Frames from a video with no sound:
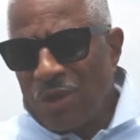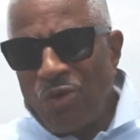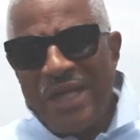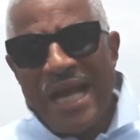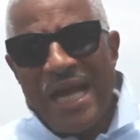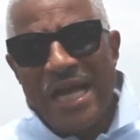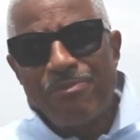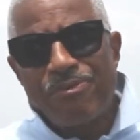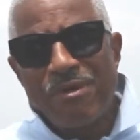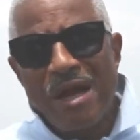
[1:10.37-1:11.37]
we had
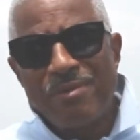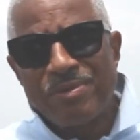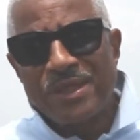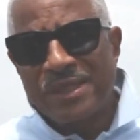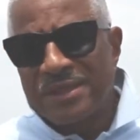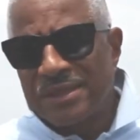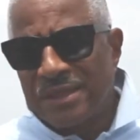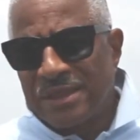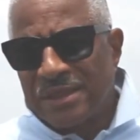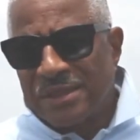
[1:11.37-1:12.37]
probably
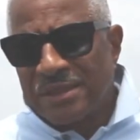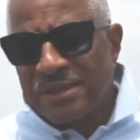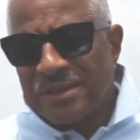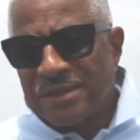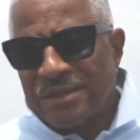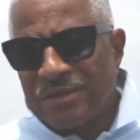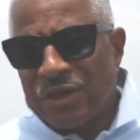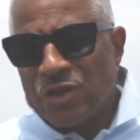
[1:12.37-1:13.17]
the